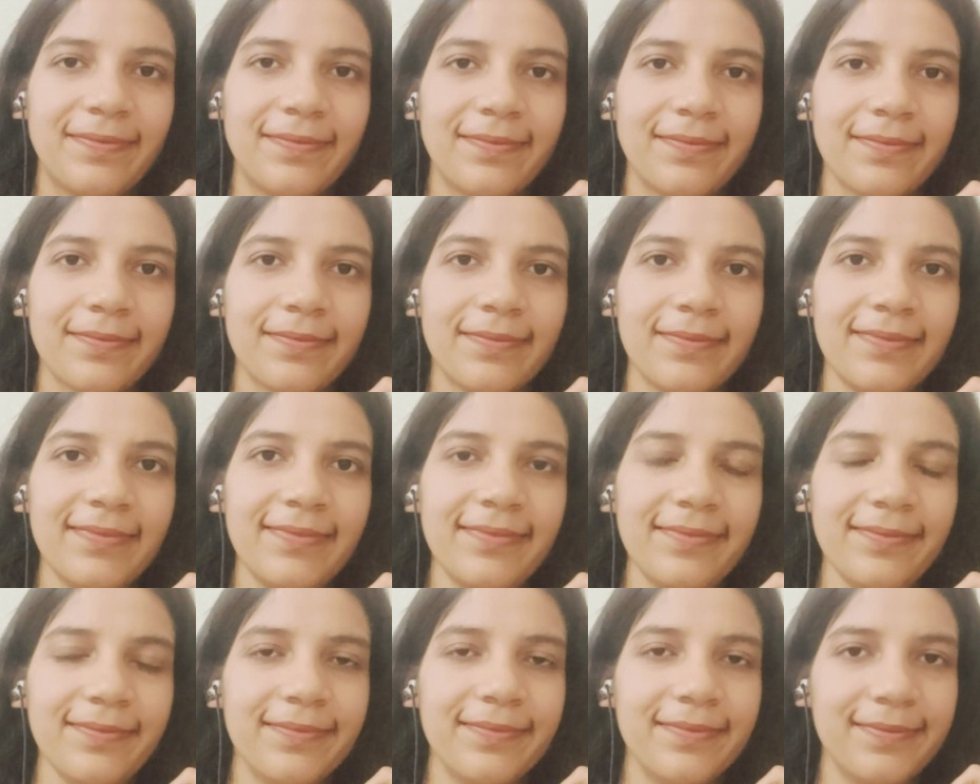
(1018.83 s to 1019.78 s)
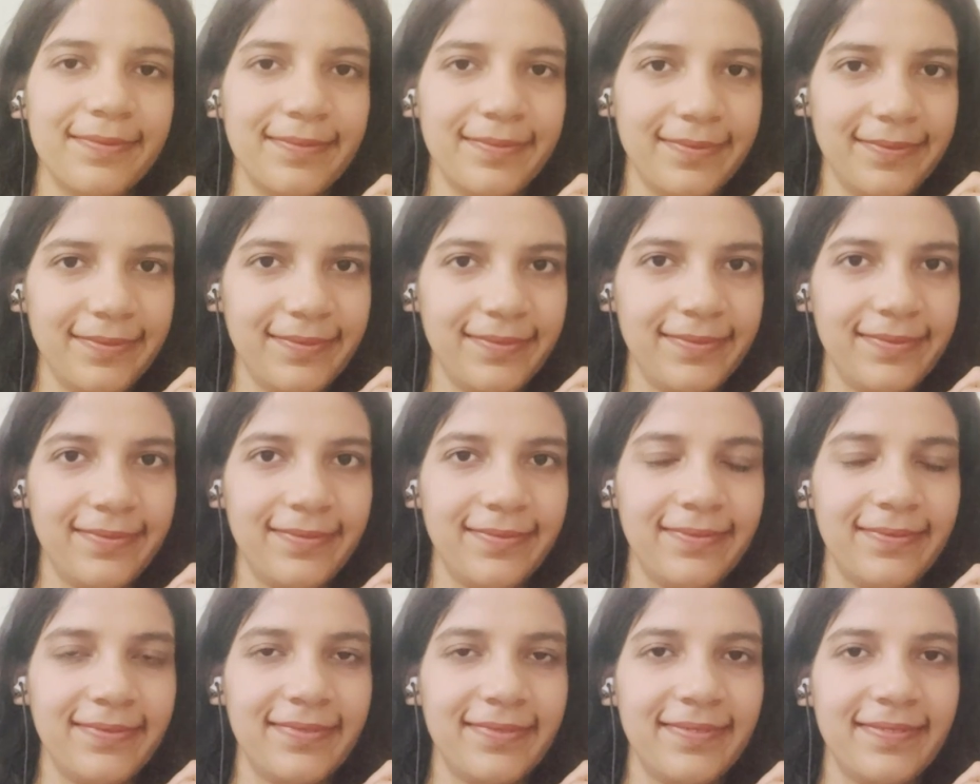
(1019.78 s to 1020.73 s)

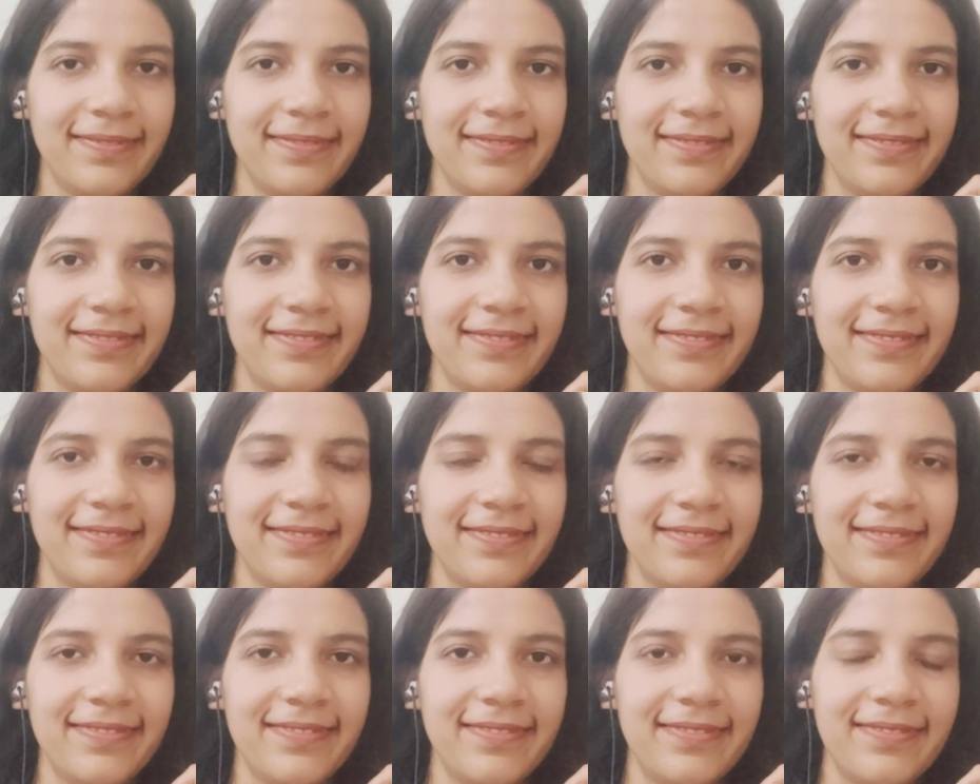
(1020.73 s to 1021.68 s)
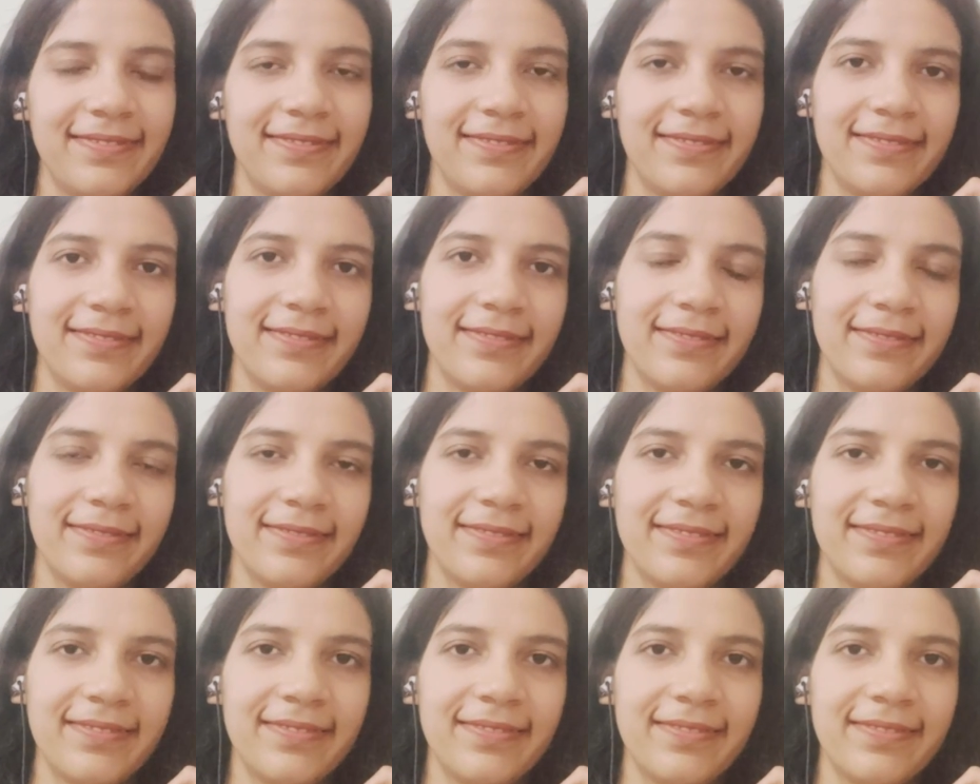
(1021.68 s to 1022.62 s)

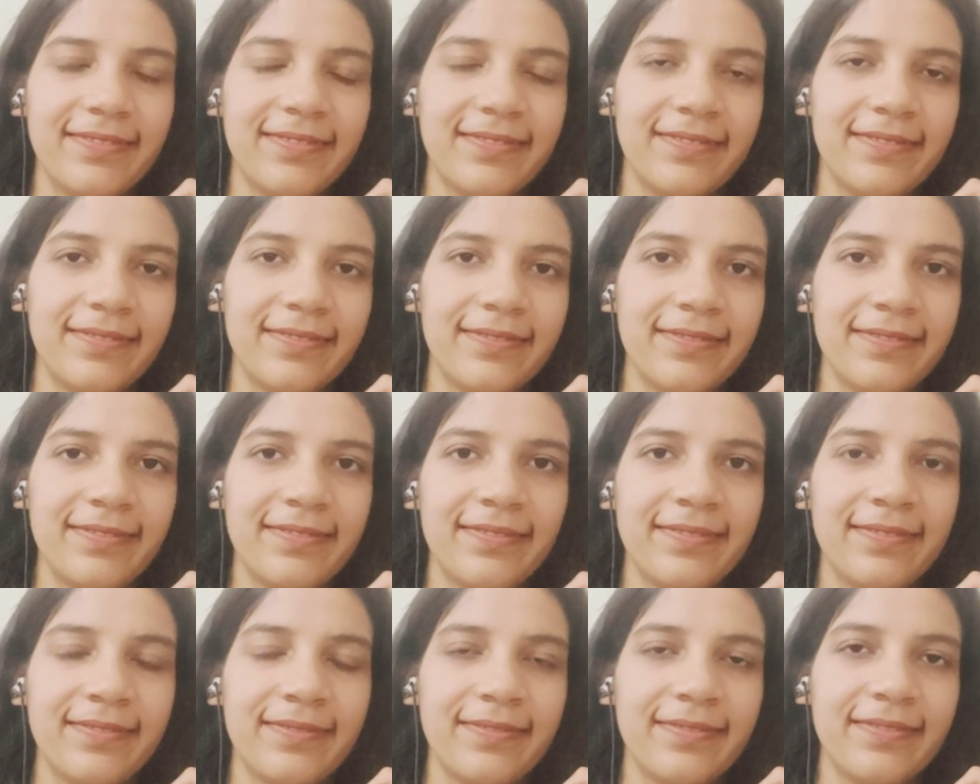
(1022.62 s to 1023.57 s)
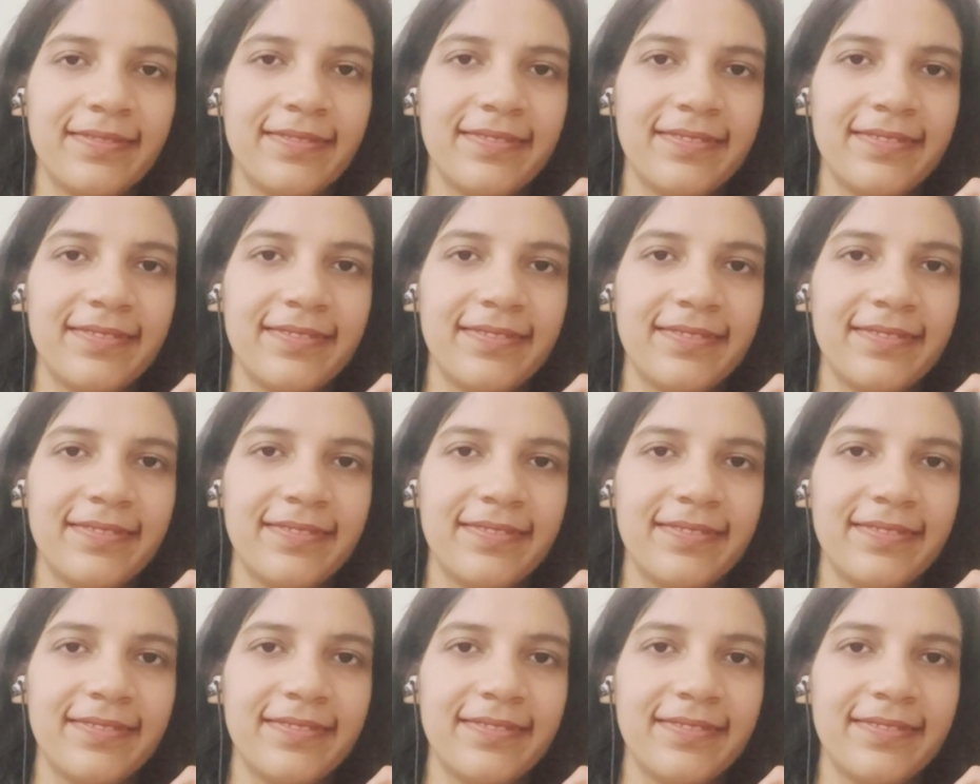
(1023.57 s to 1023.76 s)
The person shown says nothing.